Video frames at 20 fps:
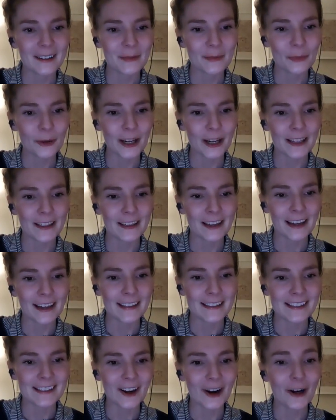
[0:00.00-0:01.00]
Brand
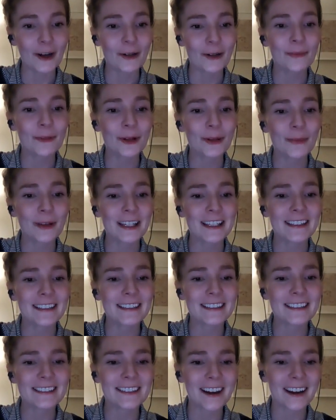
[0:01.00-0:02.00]
guides, our mermaid in
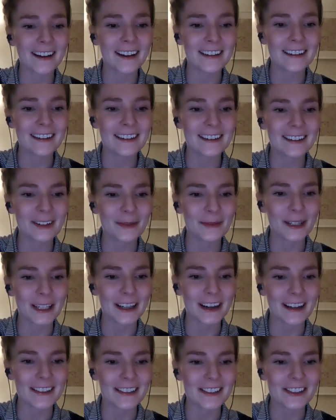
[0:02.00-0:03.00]
a duck. Oh my
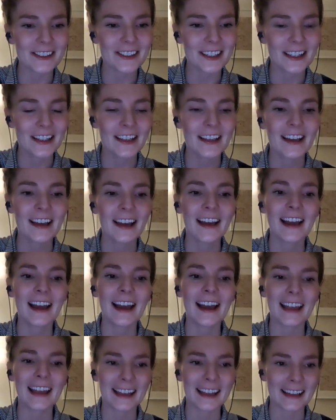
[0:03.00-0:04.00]
gosh.
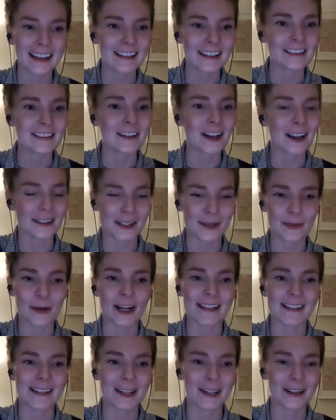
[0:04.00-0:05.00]
And not
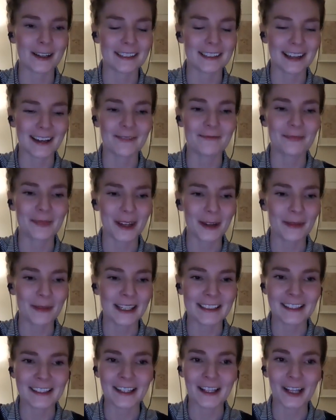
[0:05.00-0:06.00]
surprised that, yeah,
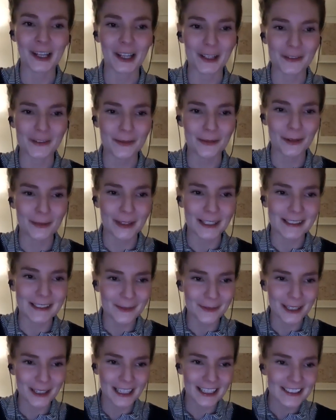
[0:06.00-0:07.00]
Amanda loves mermaids.
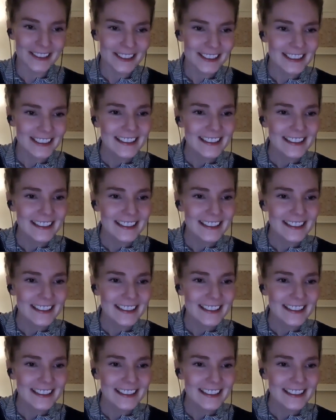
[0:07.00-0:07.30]
Oh my gosh.